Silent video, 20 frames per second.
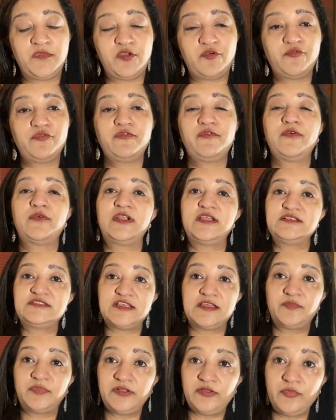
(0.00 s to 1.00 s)
For
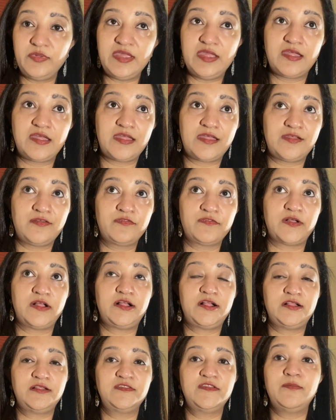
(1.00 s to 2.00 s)
example, we have
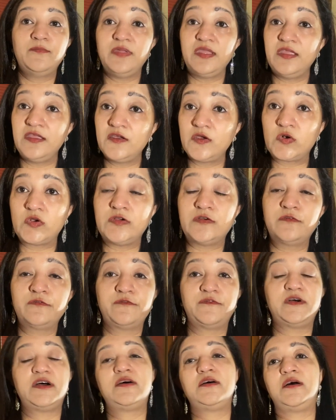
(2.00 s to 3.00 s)
the mayor of
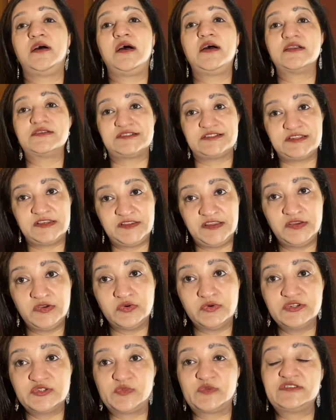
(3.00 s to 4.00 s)
our city who
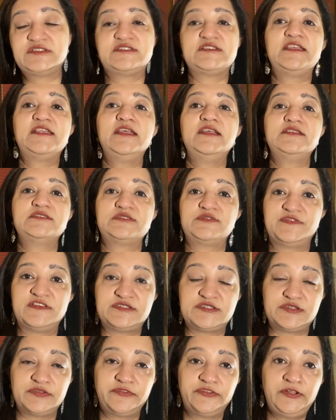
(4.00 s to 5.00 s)
is presiding this
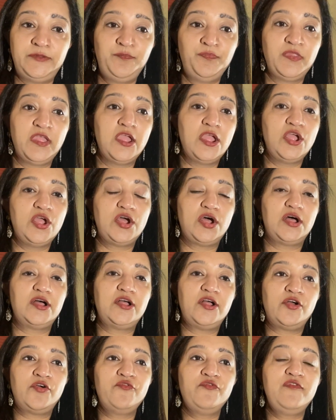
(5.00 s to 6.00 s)
festival.
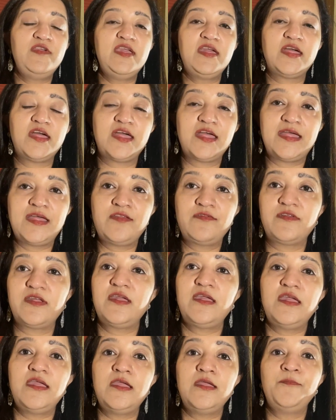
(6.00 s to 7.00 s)
We have
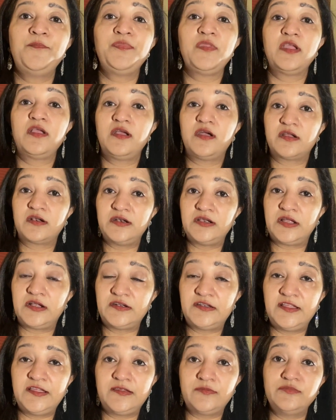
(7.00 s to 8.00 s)
a
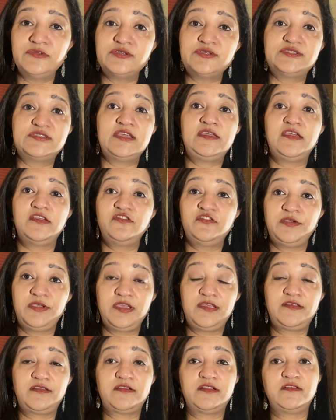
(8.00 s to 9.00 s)
Carnatic music educator and